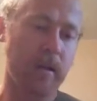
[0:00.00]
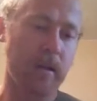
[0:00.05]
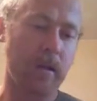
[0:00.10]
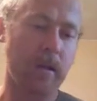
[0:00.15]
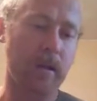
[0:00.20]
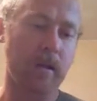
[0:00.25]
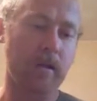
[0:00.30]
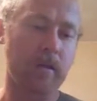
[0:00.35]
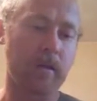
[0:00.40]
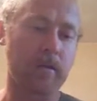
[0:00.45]

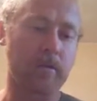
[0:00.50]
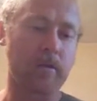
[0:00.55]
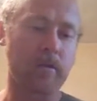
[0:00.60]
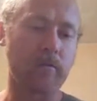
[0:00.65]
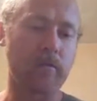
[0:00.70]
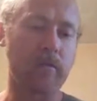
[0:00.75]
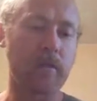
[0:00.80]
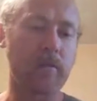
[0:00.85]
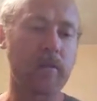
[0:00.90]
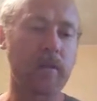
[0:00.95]
uh, there's a
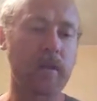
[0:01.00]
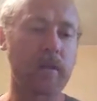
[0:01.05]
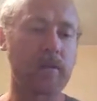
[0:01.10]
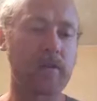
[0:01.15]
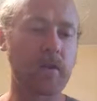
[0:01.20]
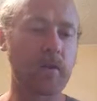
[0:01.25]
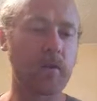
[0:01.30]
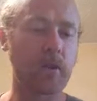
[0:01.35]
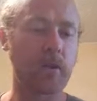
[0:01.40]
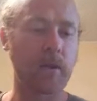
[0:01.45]
few things
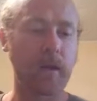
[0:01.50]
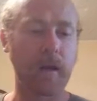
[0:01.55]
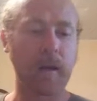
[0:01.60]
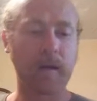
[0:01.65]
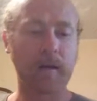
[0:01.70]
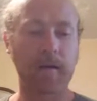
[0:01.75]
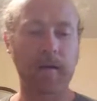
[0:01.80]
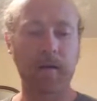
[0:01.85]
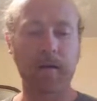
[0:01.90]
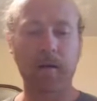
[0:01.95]
to look
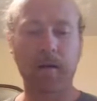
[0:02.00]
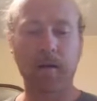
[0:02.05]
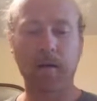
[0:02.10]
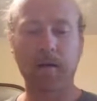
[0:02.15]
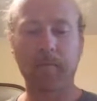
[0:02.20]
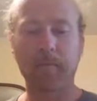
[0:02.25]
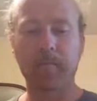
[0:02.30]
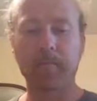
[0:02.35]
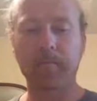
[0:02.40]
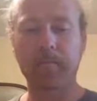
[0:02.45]
at
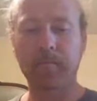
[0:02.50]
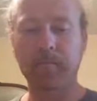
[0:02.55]
um,